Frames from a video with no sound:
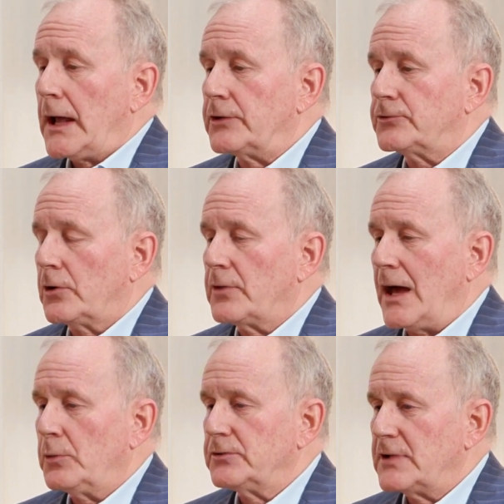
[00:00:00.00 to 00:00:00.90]
And so
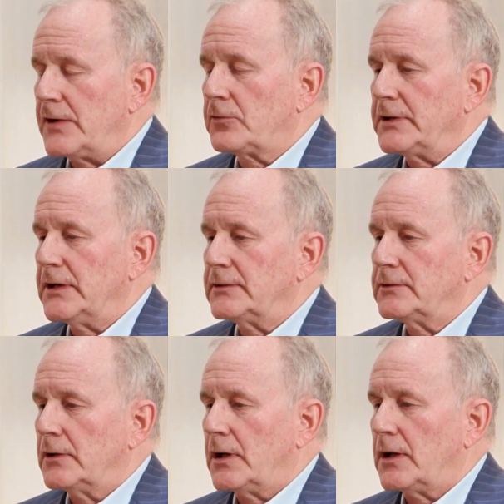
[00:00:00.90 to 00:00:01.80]
that would never hit
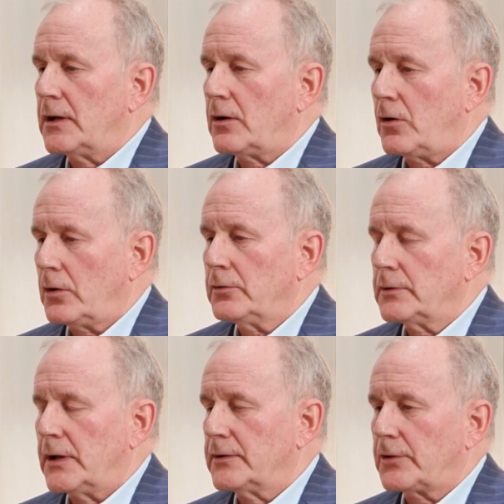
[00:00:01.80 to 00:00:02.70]

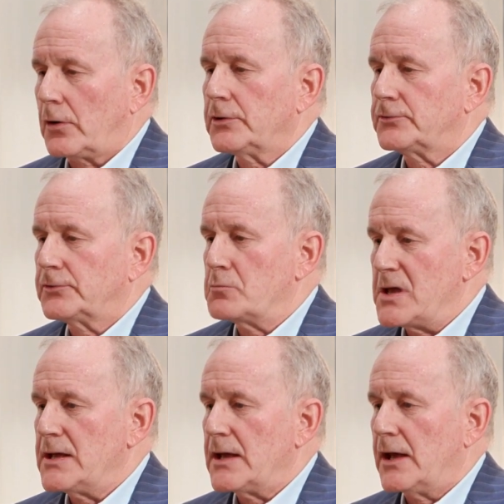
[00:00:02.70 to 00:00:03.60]
harder to
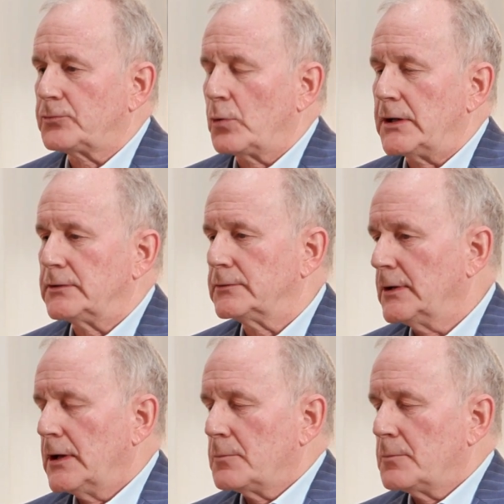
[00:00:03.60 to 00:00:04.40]
me as when